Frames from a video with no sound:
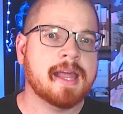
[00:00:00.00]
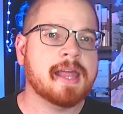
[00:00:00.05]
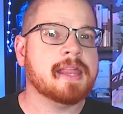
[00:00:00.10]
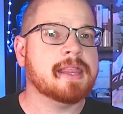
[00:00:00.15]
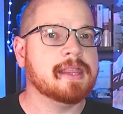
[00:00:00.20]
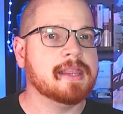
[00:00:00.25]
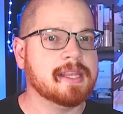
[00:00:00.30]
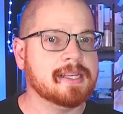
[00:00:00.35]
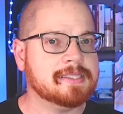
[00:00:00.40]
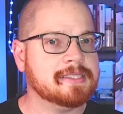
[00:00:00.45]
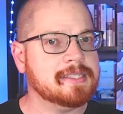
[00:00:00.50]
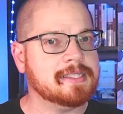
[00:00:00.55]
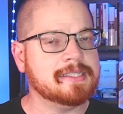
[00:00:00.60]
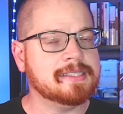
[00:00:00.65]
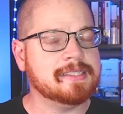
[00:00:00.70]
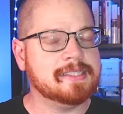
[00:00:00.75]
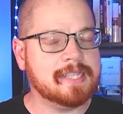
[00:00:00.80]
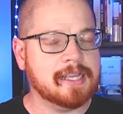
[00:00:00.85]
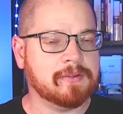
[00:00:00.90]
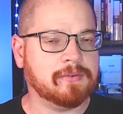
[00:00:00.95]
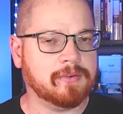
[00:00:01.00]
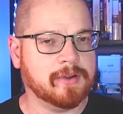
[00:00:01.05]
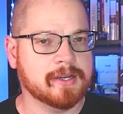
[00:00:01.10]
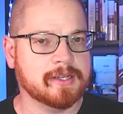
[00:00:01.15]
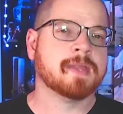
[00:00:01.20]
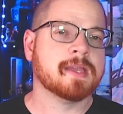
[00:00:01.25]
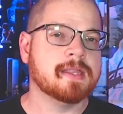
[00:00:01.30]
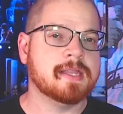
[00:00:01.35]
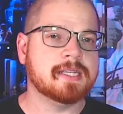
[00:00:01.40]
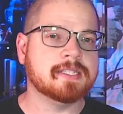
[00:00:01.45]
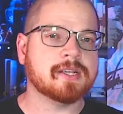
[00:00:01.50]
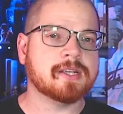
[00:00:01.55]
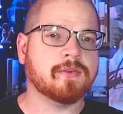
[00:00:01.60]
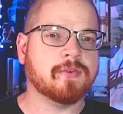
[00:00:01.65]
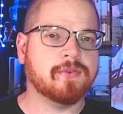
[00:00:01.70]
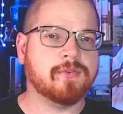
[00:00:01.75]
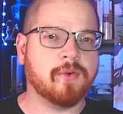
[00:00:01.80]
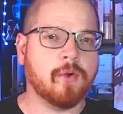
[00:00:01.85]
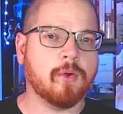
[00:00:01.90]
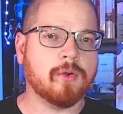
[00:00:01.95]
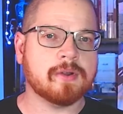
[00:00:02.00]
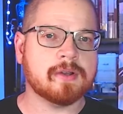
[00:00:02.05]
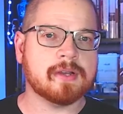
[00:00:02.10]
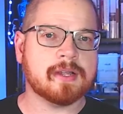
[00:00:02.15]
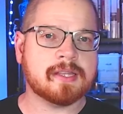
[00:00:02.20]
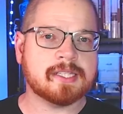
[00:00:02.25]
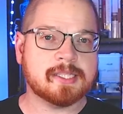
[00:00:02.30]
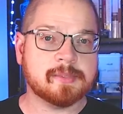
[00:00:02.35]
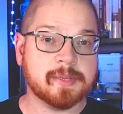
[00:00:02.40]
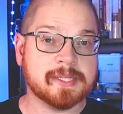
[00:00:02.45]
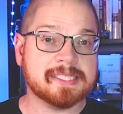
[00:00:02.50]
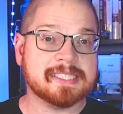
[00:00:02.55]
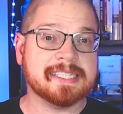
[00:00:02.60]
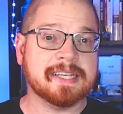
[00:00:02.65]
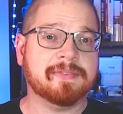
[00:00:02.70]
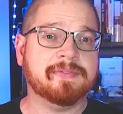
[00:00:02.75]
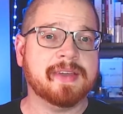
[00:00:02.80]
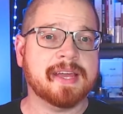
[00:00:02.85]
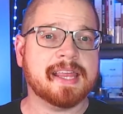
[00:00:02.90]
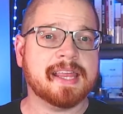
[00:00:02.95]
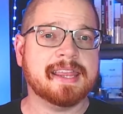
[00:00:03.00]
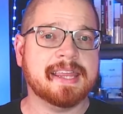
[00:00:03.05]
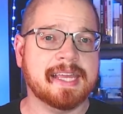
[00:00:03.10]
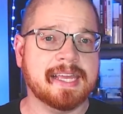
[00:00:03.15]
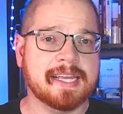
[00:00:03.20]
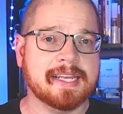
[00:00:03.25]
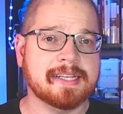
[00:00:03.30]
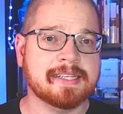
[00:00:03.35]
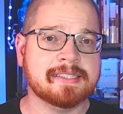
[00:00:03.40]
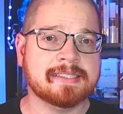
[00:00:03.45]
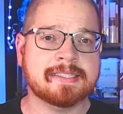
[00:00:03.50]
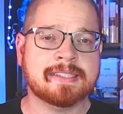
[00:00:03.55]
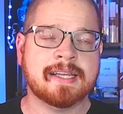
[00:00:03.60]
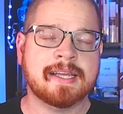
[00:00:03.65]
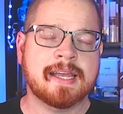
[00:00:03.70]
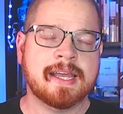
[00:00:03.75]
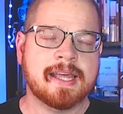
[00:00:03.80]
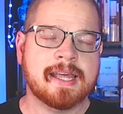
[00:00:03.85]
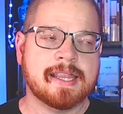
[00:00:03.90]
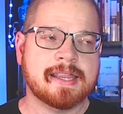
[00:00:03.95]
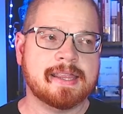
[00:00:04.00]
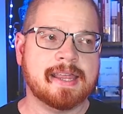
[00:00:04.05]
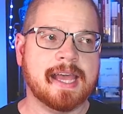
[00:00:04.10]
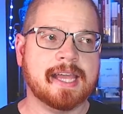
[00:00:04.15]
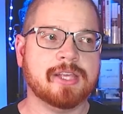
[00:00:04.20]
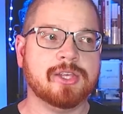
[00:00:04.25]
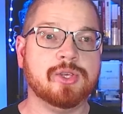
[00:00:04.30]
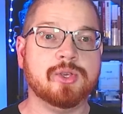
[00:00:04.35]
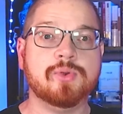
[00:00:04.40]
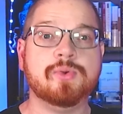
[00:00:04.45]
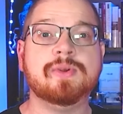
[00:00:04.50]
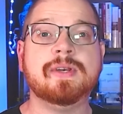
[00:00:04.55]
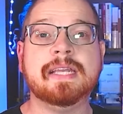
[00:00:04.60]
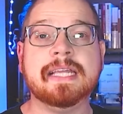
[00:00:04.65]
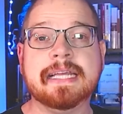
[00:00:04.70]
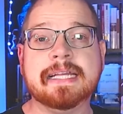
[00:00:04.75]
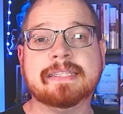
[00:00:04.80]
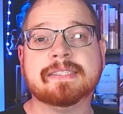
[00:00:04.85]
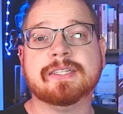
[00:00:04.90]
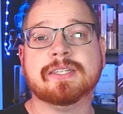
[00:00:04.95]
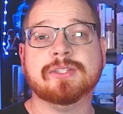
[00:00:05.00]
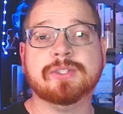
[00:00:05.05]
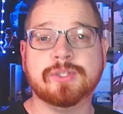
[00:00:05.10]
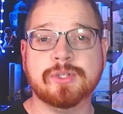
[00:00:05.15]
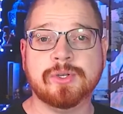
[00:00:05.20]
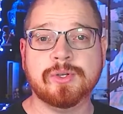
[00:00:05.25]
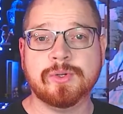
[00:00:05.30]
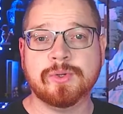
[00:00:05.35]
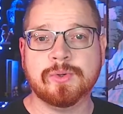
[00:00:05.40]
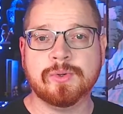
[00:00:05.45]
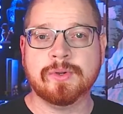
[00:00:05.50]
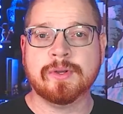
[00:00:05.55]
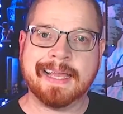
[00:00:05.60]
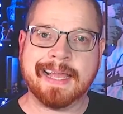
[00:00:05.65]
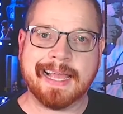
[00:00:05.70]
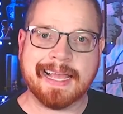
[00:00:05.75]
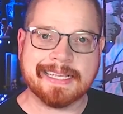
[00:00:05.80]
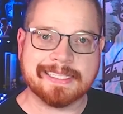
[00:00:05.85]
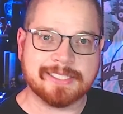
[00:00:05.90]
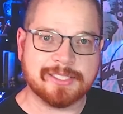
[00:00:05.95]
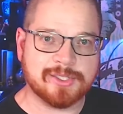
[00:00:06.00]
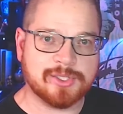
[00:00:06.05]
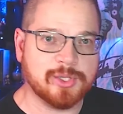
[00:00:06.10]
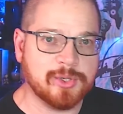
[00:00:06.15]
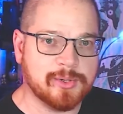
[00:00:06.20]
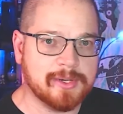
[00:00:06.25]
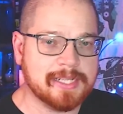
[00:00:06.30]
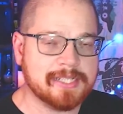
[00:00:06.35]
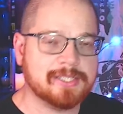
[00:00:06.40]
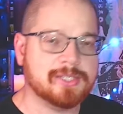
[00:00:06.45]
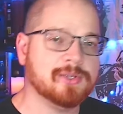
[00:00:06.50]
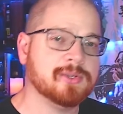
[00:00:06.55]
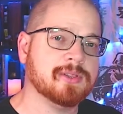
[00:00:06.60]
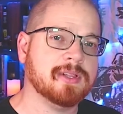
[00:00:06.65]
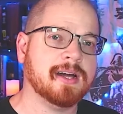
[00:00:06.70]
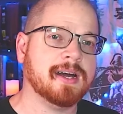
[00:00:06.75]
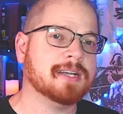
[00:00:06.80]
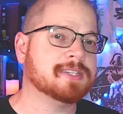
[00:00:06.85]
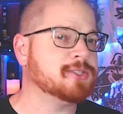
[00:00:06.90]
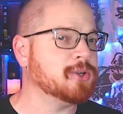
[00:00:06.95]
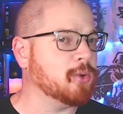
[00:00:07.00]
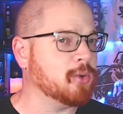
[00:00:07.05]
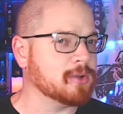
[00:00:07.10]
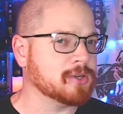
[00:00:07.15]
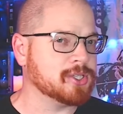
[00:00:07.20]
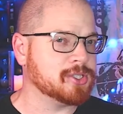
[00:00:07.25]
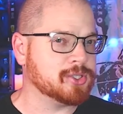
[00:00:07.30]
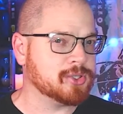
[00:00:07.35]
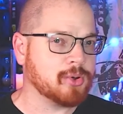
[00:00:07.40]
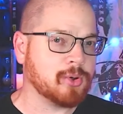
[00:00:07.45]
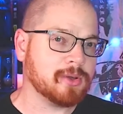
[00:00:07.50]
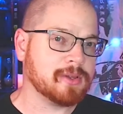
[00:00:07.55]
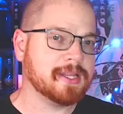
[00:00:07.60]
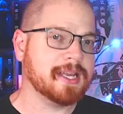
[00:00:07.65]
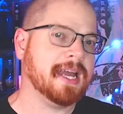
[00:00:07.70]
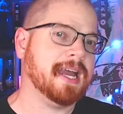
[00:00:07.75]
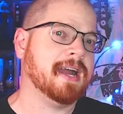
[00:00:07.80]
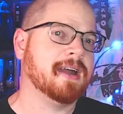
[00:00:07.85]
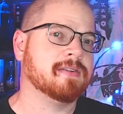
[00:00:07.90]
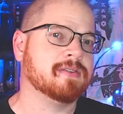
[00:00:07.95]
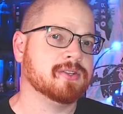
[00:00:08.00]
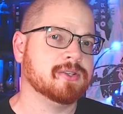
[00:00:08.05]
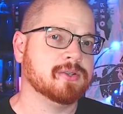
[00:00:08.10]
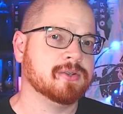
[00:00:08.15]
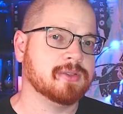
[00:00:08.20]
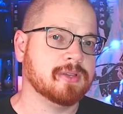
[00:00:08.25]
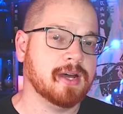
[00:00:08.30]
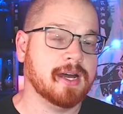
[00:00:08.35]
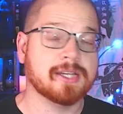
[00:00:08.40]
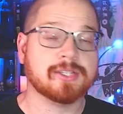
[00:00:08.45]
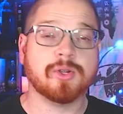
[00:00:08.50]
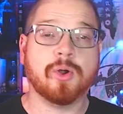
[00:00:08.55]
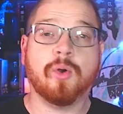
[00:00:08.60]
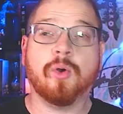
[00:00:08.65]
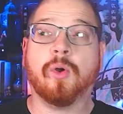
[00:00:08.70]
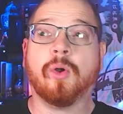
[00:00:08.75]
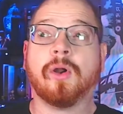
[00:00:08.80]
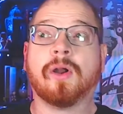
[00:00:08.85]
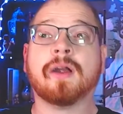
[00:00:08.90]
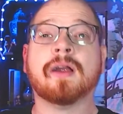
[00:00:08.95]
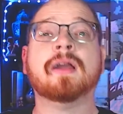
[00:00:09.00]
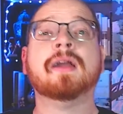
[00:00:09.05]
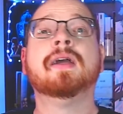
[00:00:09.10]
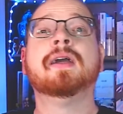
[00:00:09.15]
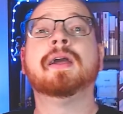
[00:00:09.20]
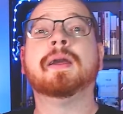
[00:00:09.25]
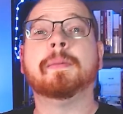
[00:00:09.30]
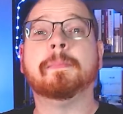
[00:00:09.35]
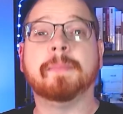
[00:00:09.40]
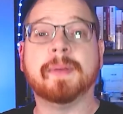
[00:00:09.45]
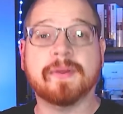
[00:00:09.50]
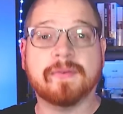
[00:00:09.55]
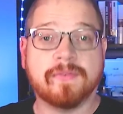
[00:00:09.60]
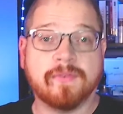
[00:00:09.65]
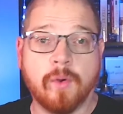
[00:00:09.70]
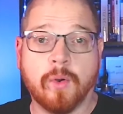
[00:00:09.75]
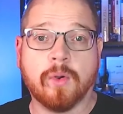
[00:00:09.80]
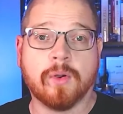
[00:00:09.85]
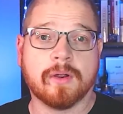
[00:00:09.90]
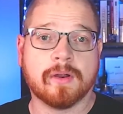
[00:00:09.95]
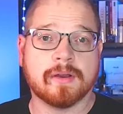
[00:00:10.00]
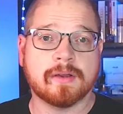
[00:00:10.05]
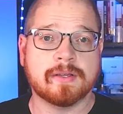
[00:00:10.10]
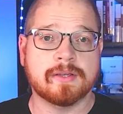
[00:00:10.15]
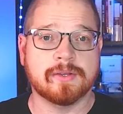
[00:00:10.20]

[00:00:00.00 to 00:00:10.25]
This is different. These are 4 specific things that you need to do as soon as you launch or shortly after you launch or before you